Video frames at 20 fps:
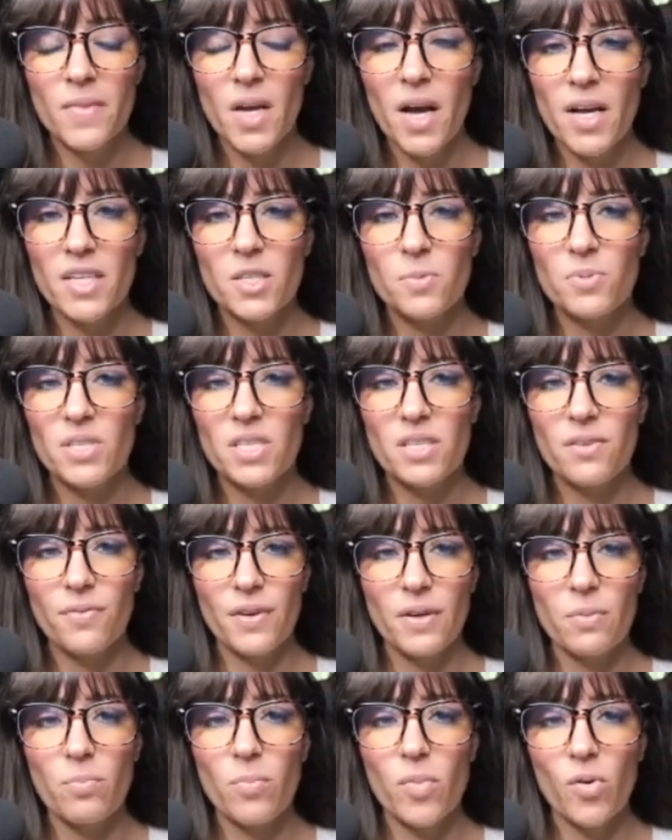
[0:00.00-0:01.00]
a
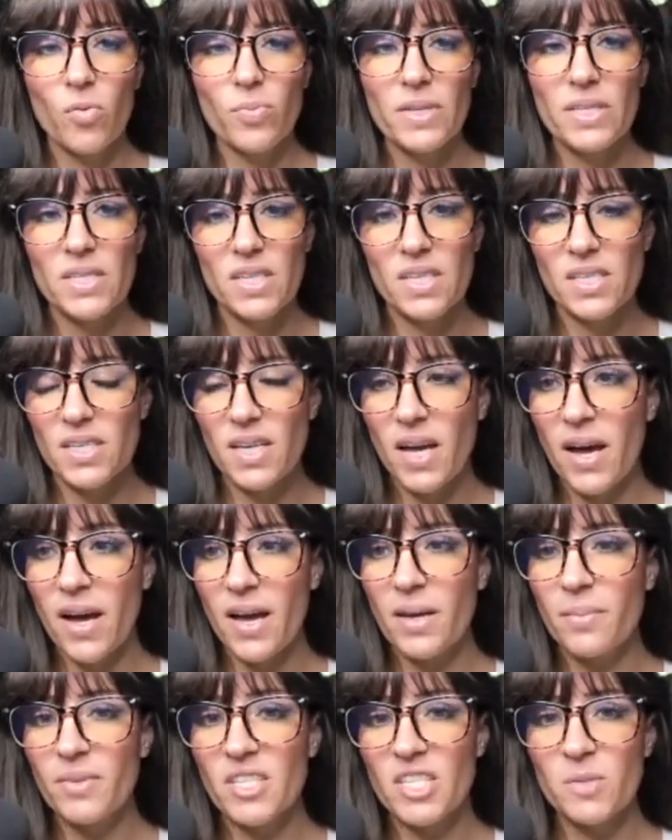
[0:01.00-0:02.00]
specific moment in
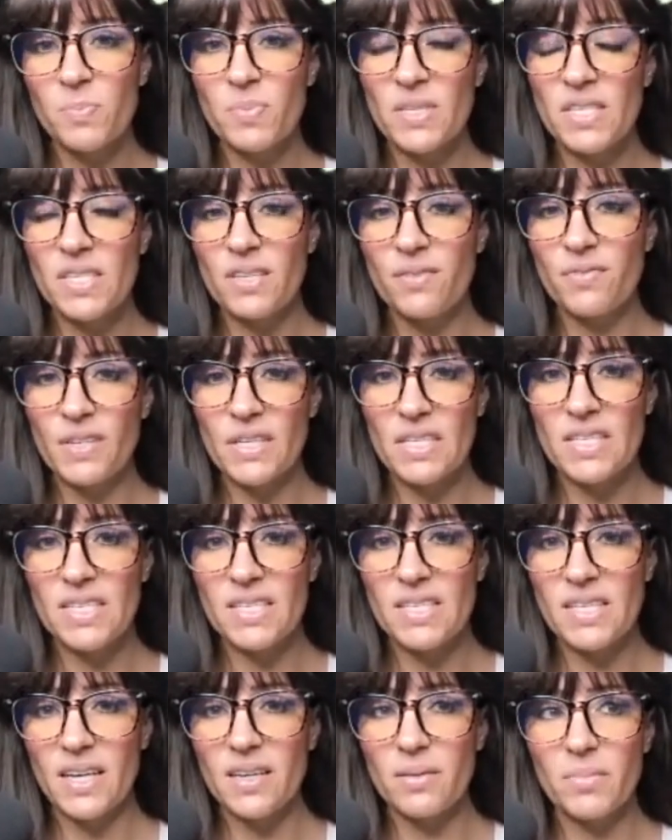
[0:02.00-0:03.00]
time, a specific
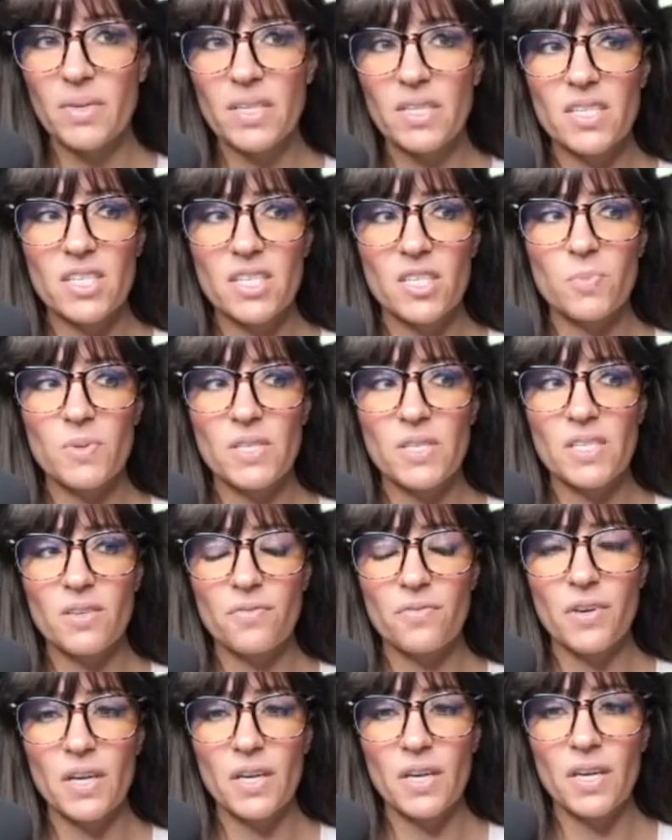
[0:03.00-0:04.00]
statement, a
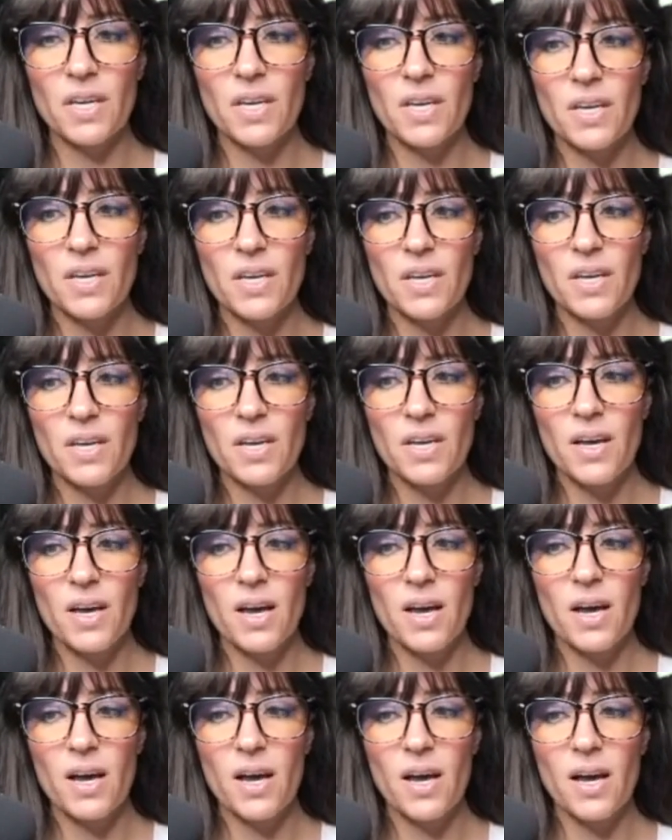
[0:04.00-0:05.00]
specific
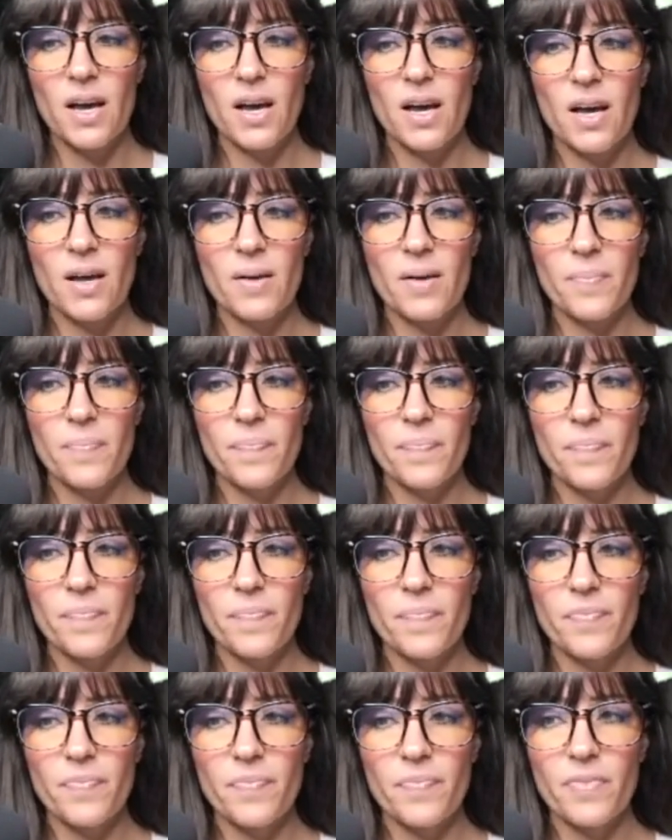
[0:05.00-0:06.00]
uh
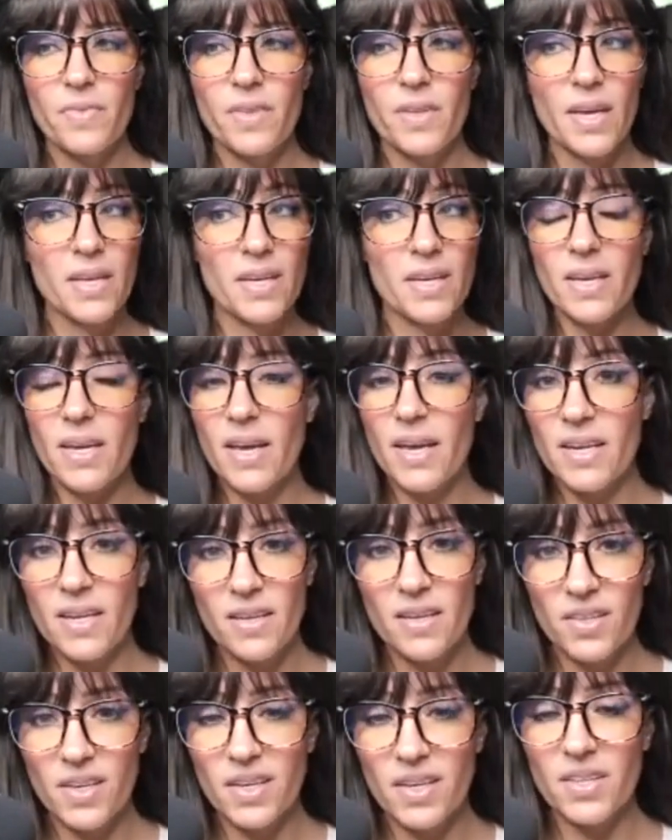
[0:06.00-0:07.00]
any
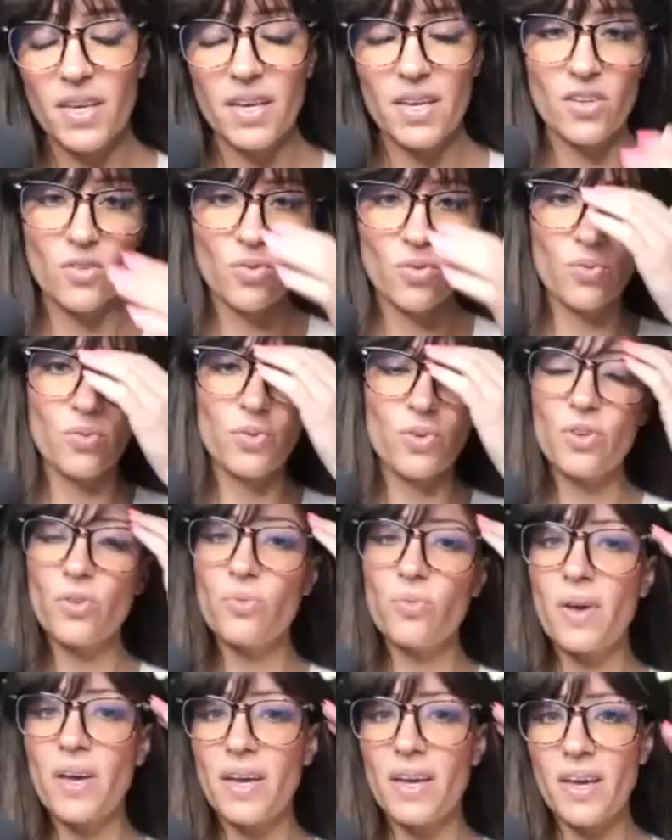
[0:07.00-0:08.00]
anything that you
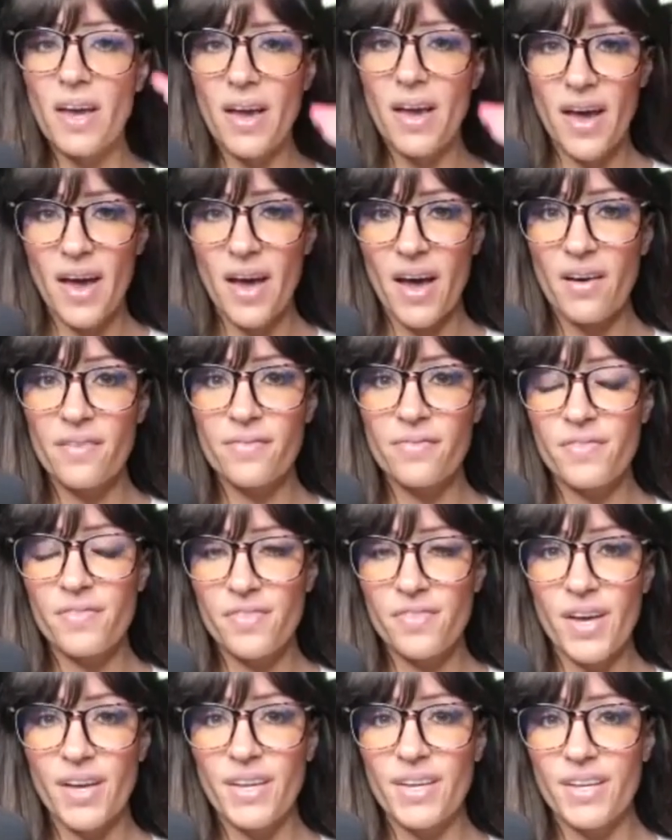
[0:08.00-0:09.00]
you may have
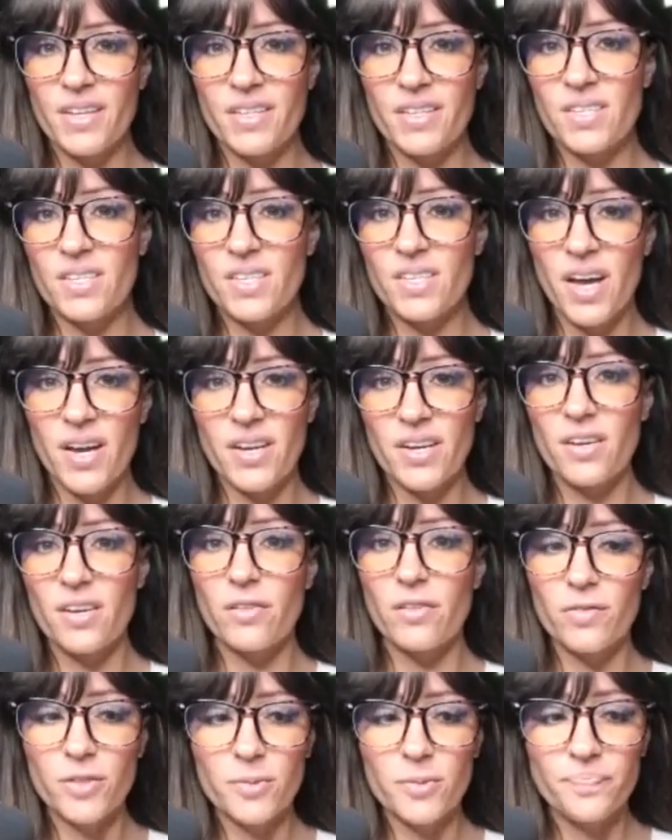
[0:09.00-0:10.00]
that is kind
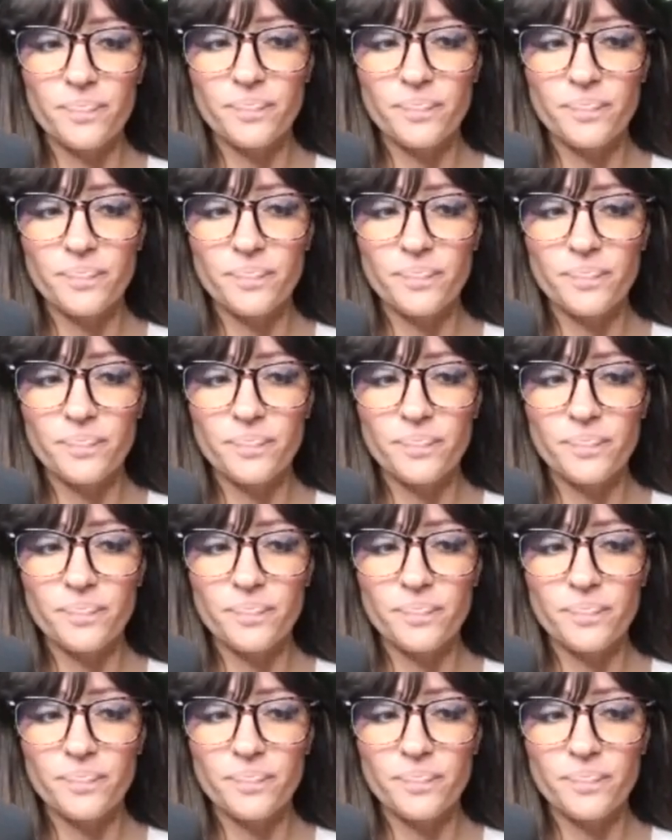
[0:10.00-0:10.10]
of